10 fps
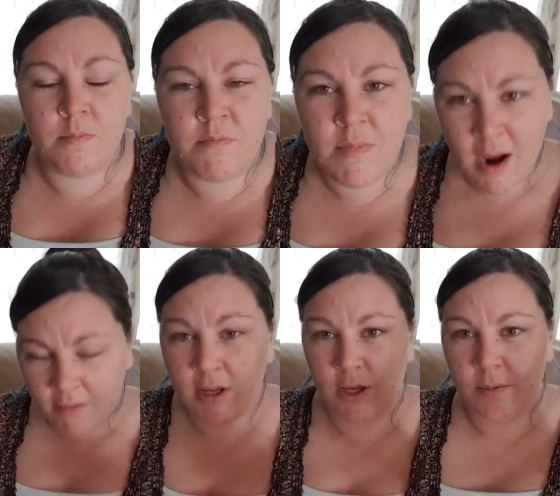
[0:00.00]

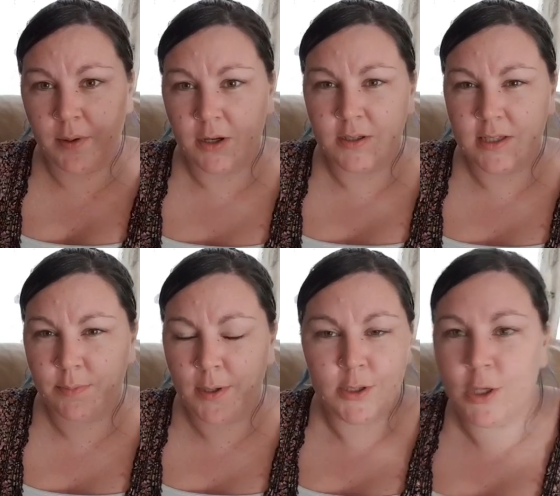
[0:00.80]
marry you because it's
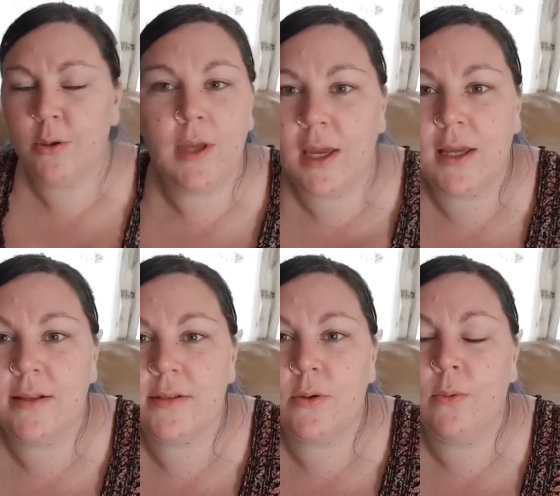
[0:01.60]
been two
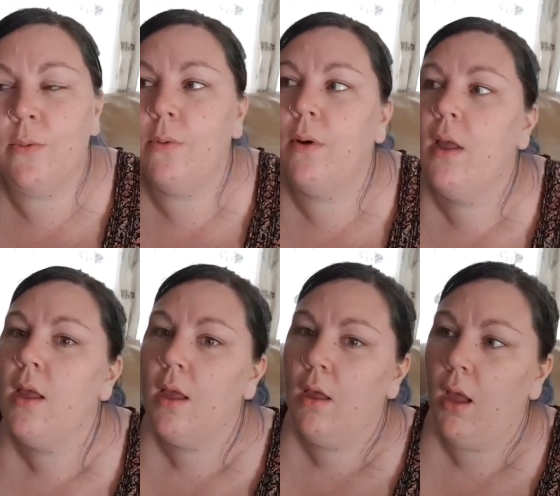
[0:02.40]
years or
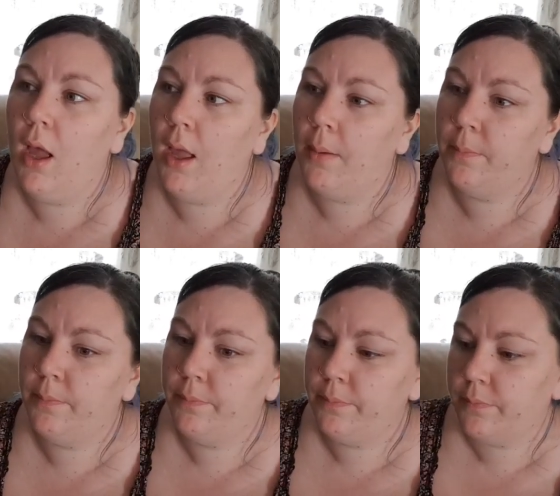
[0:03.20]

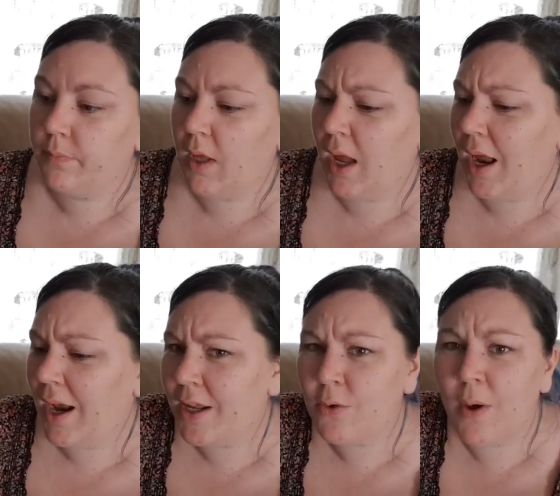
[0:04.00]
um,
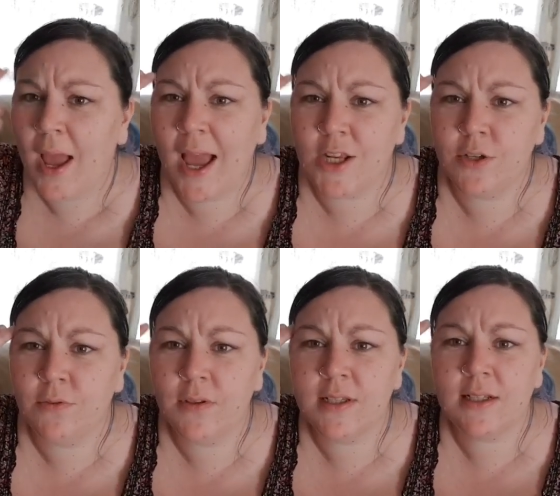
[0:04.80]
and in your head
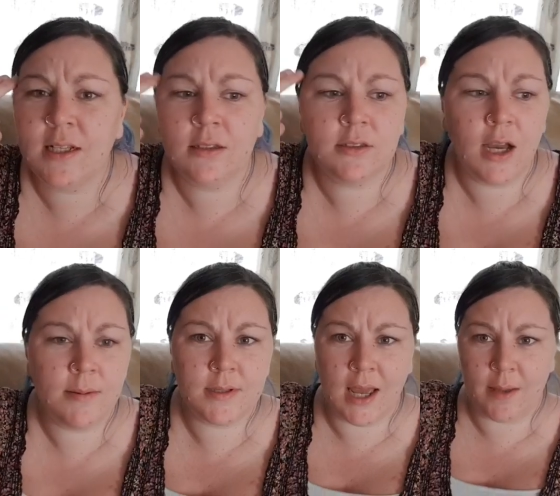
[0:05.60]
you've got this little
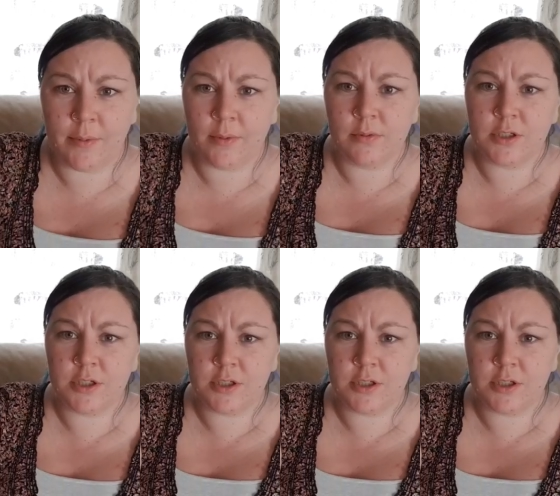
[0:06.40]
timetable